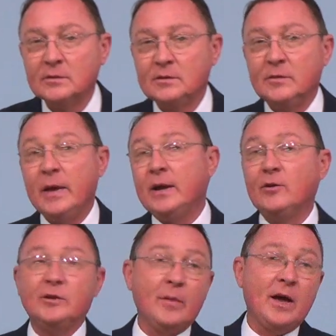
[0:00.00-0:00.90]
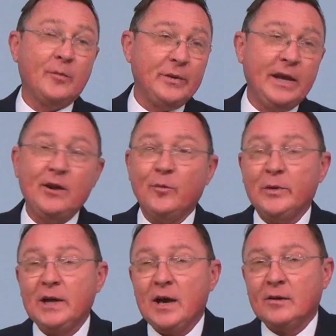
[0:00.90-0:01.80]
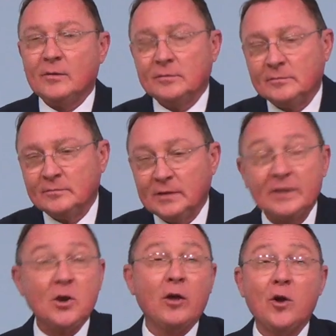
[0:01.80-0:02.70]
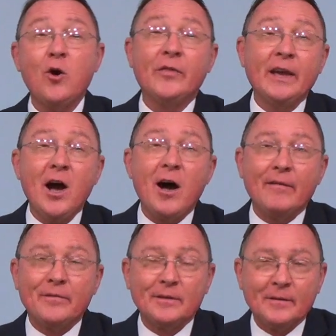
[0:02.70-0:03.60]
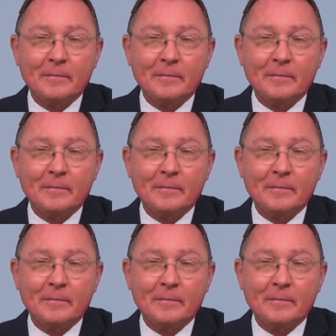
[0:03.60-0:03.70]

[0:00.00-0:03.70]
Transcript: tomato, tomato, potato, potato. Let's call the whole thing off.